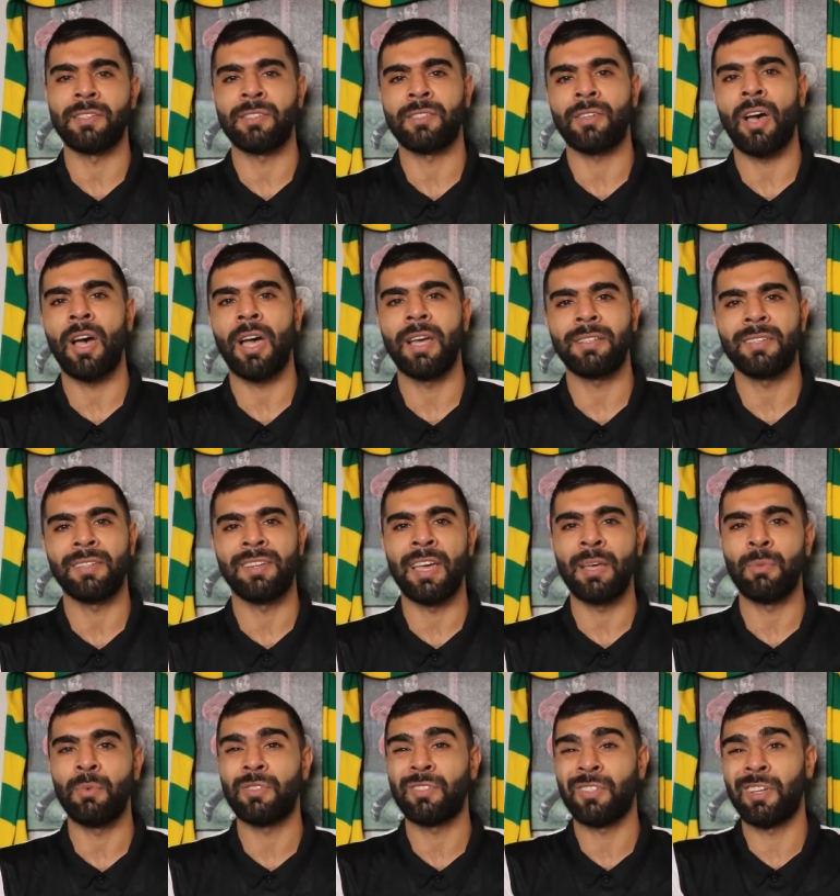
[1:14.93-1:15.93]
started
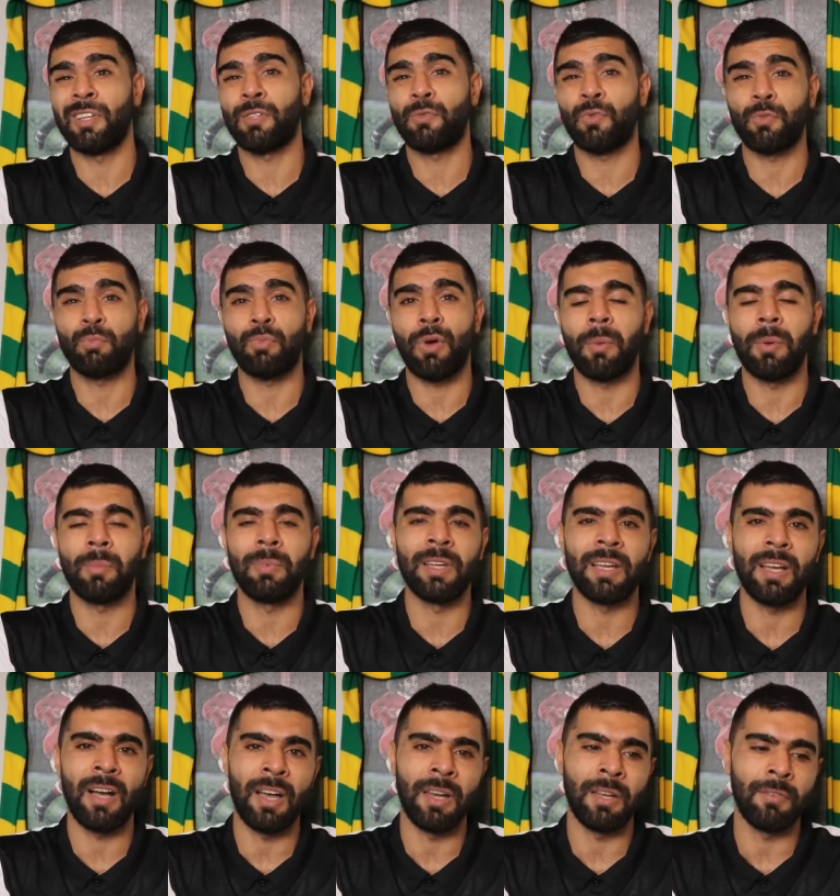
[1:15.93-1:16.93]
today so this was probably
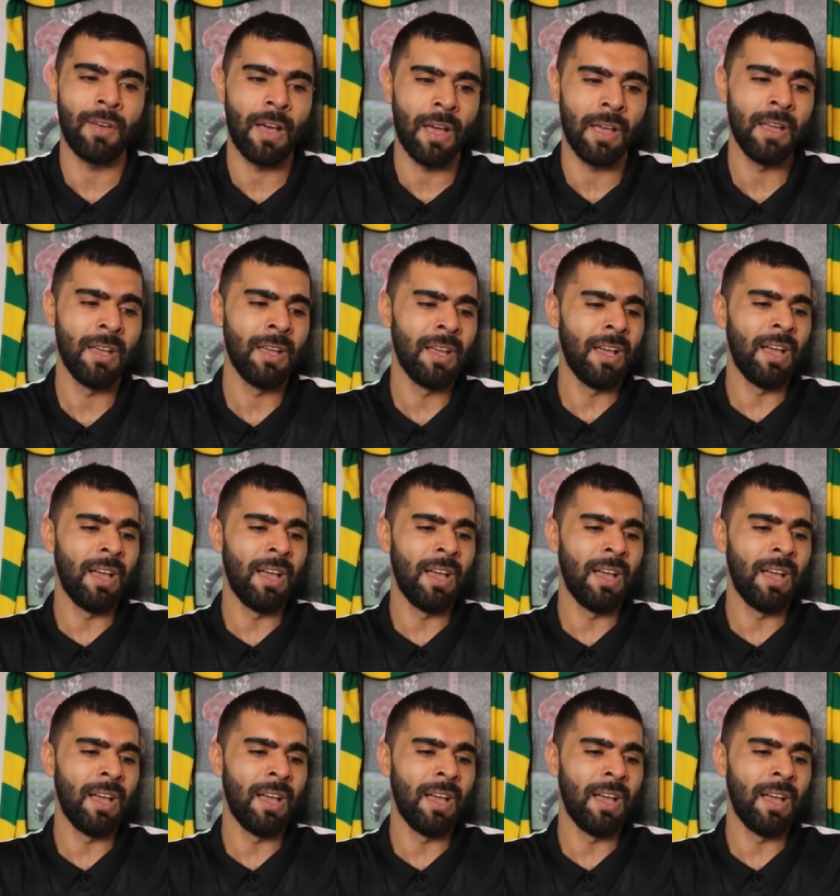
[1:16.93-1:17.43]
kind of a